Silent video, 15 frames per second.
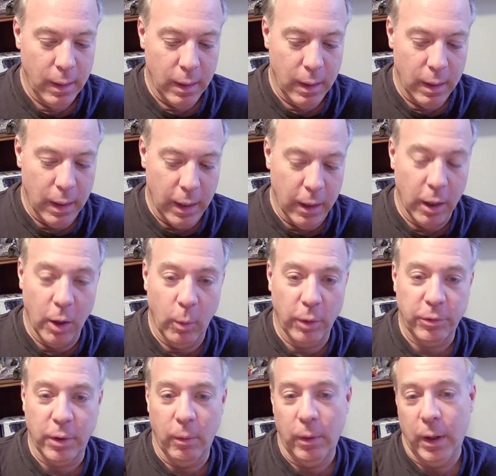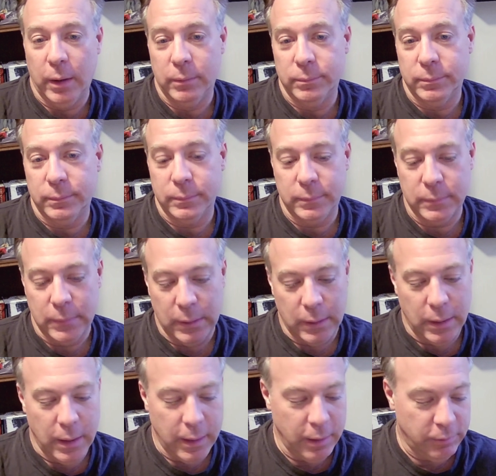I don't know what's going on.
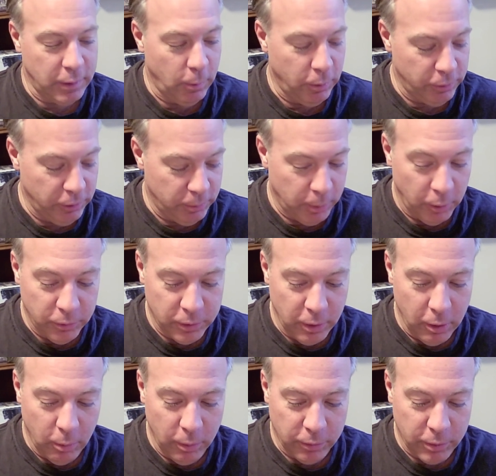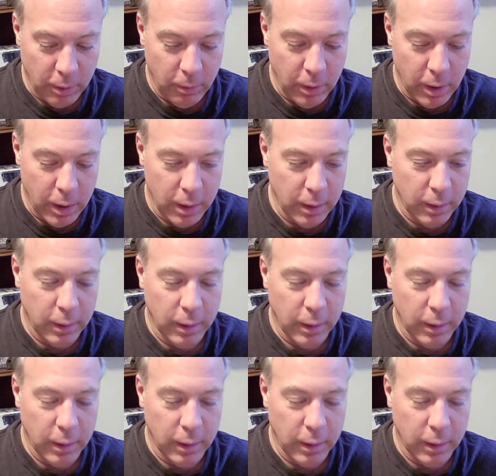I guess I wasn't supposed to know what's going on.